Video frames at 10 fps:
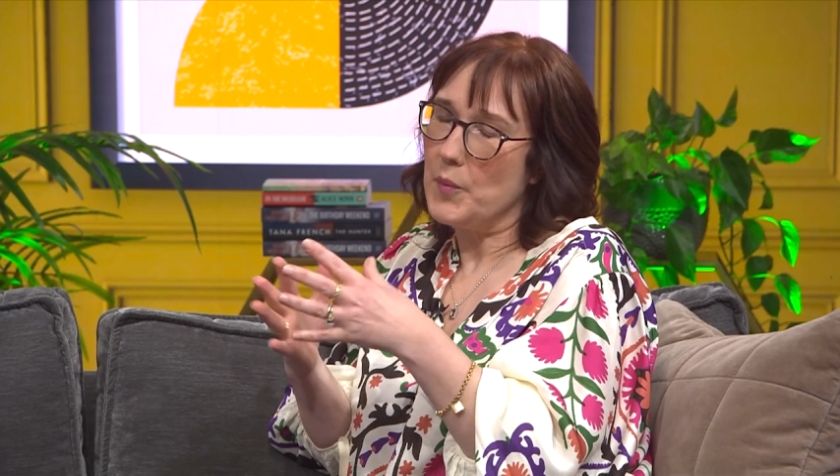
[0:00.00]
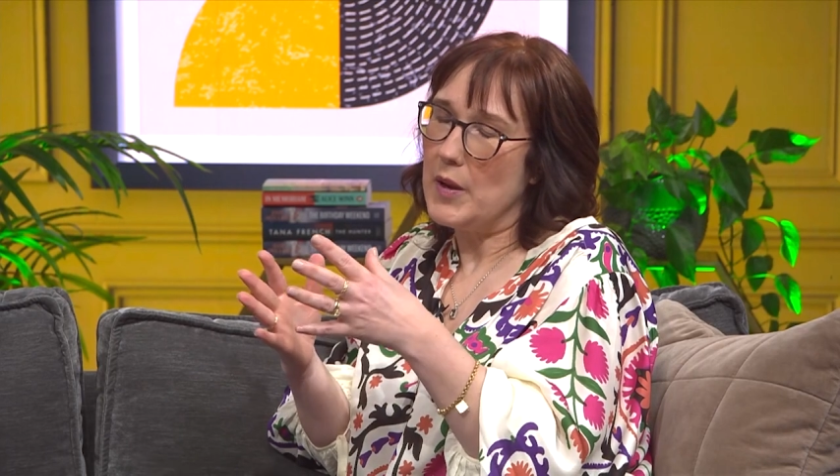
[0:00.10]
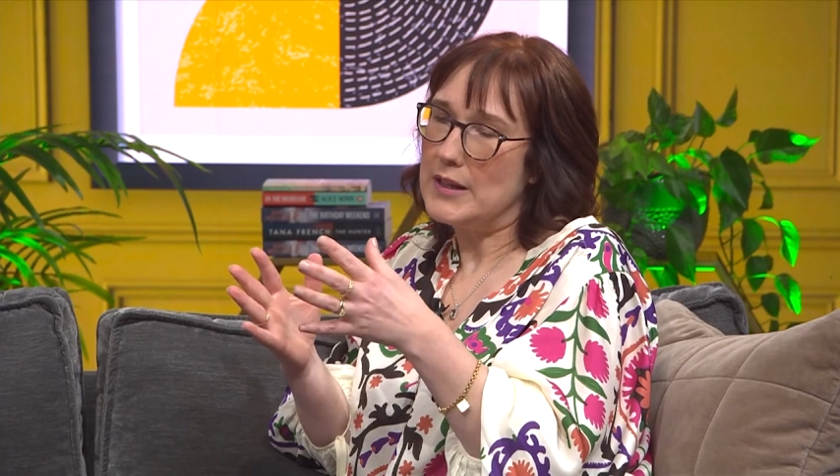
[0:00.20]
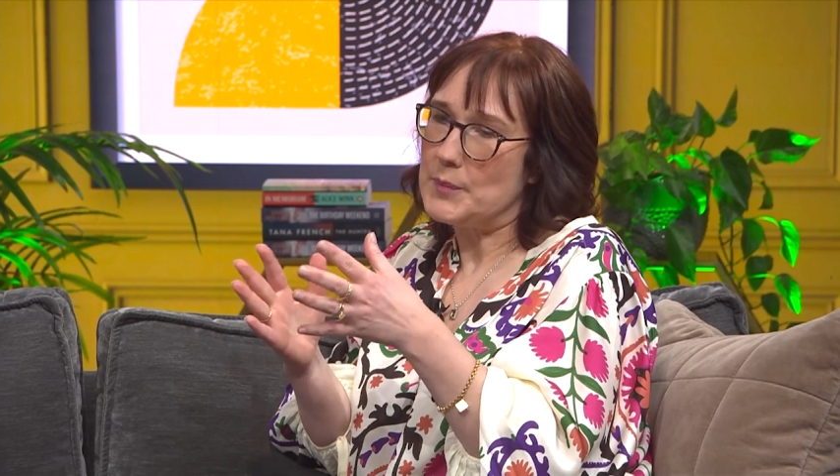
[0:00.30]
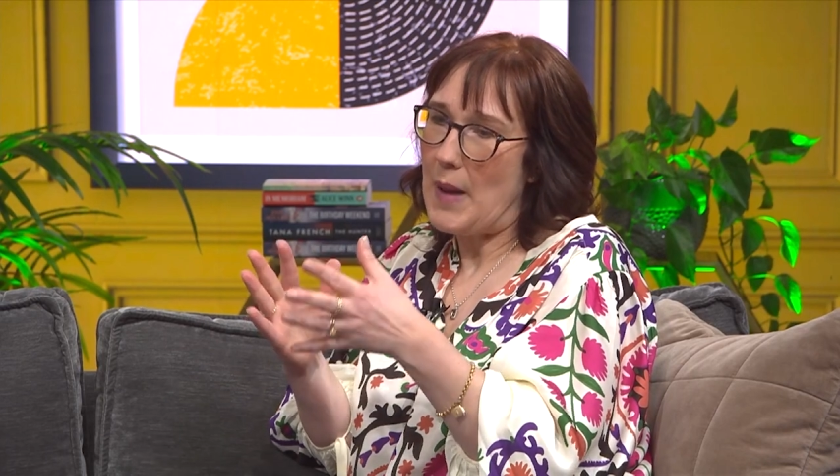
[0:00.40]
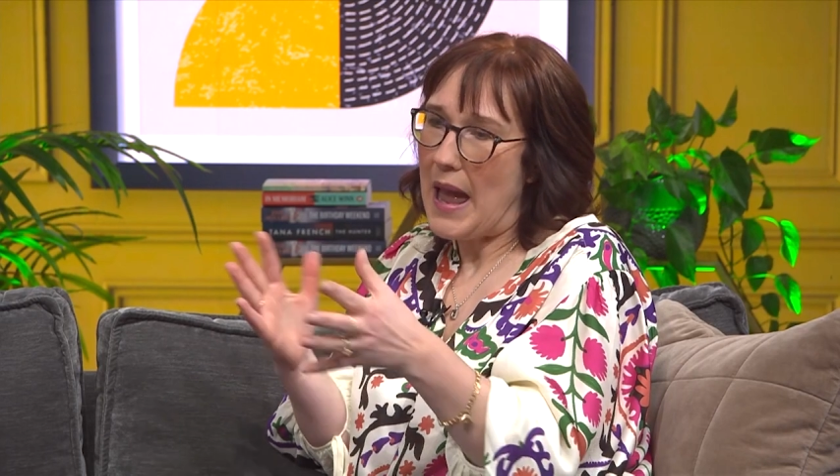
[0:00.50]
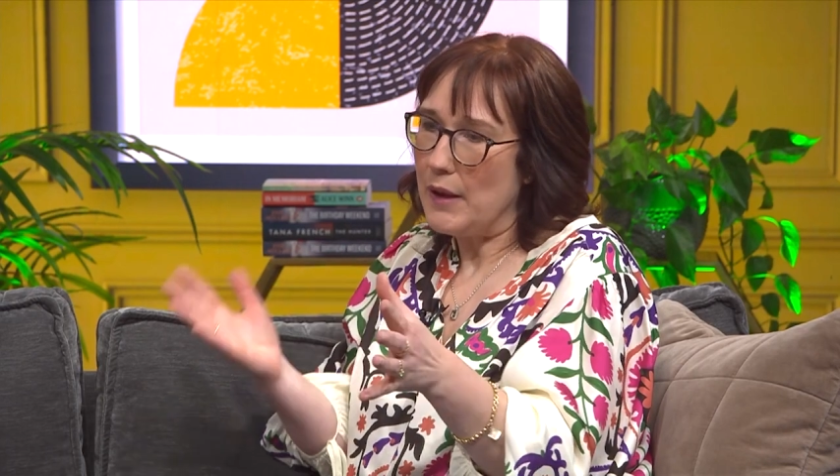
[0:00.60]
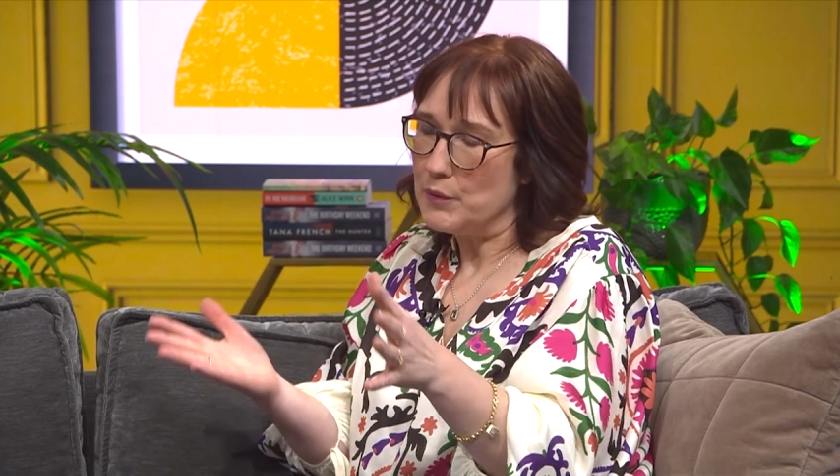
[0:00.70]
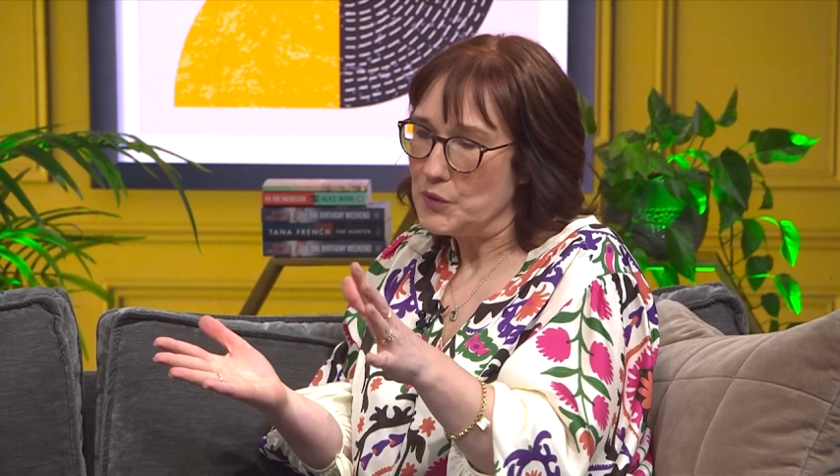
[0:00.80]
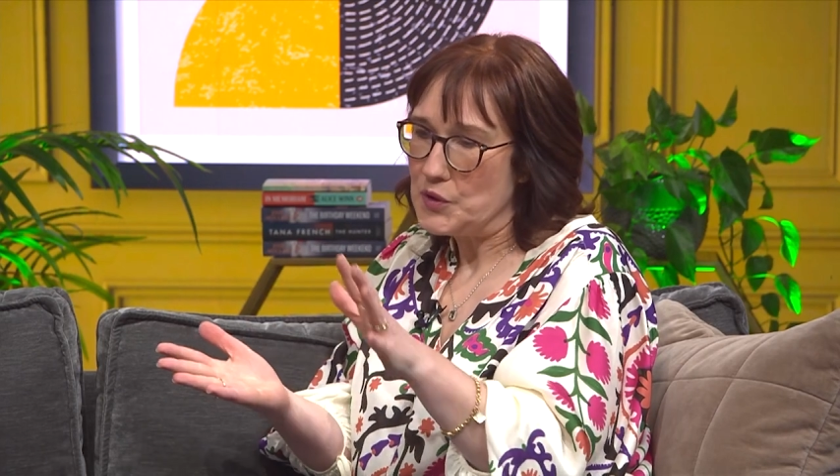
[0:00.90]
is
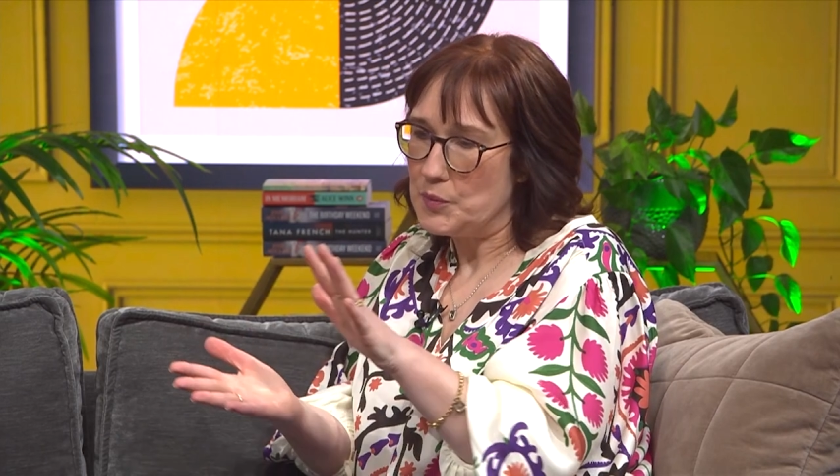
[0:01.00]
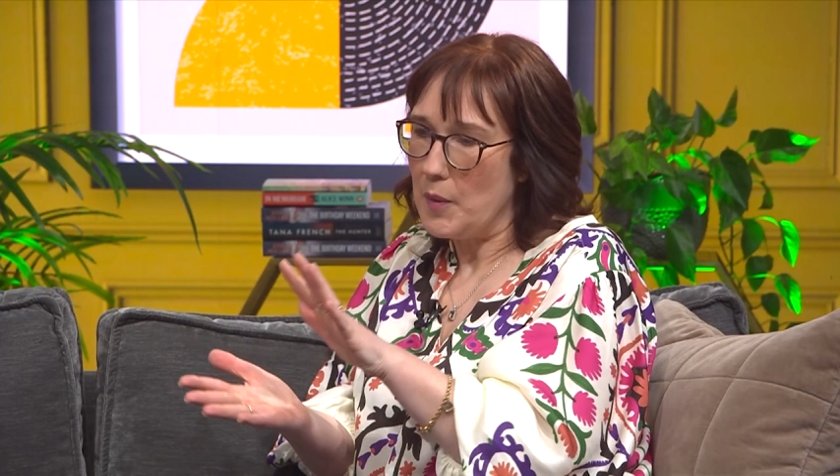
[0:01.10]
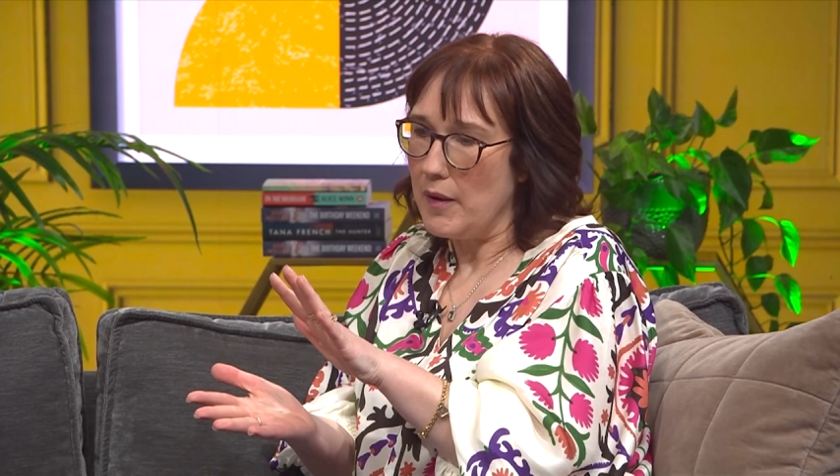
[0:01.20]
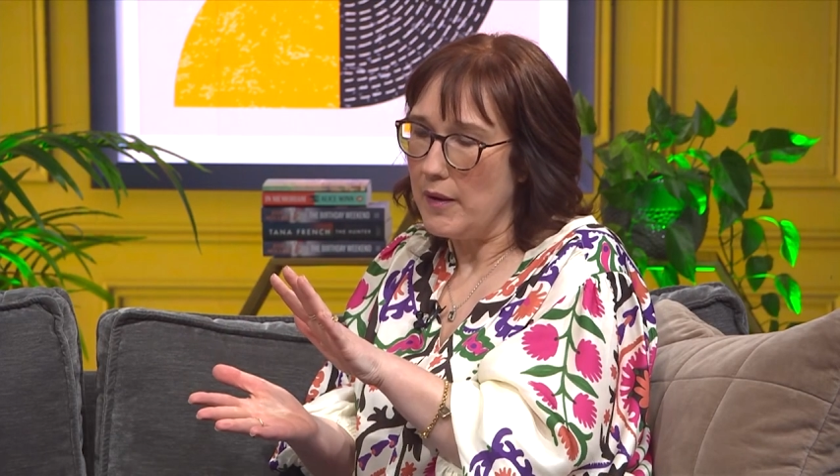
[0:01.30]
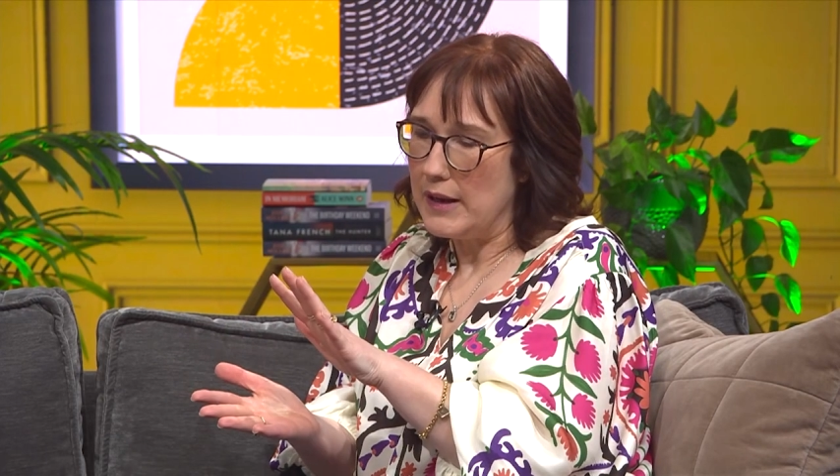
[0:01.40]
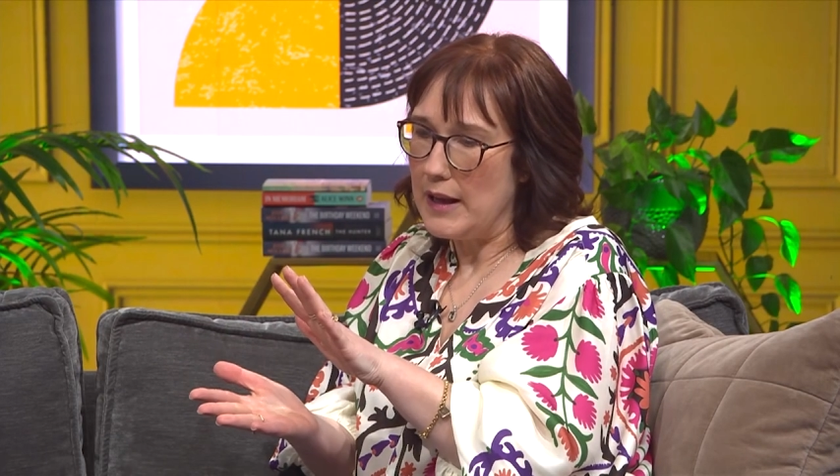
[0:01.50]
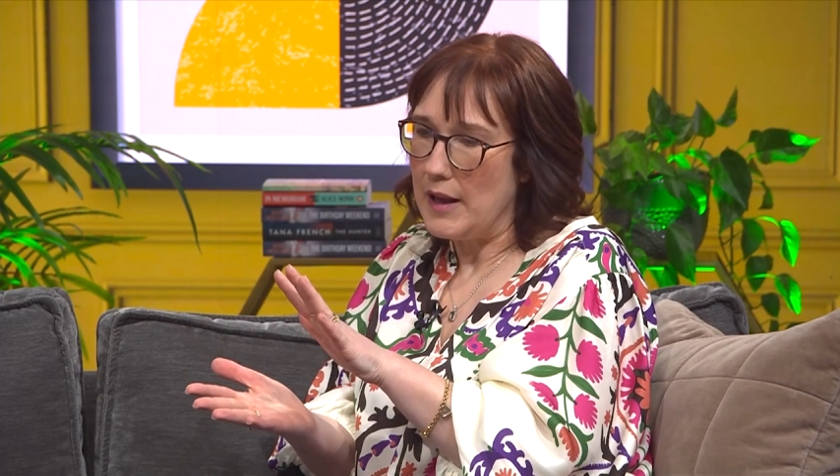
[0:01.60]
bound by